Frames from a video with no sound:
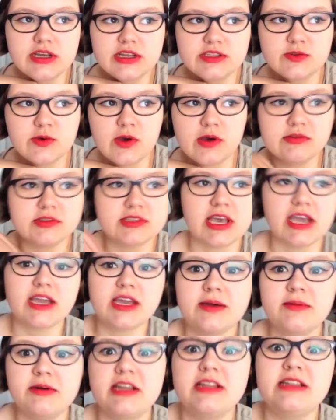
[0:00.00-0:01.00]
And so I was like,
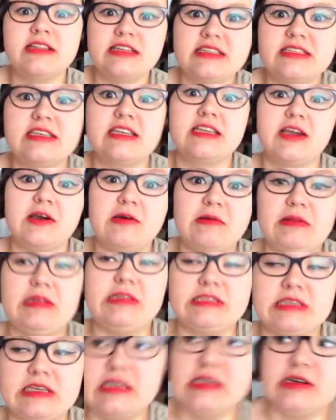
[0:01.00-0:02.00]
come on, let's get going,
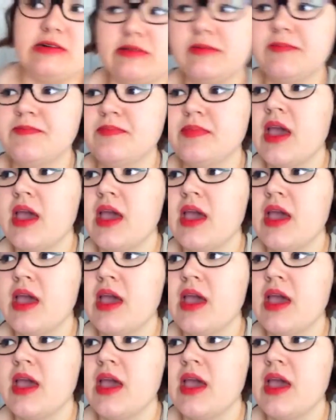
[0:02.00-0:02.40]
let's get going.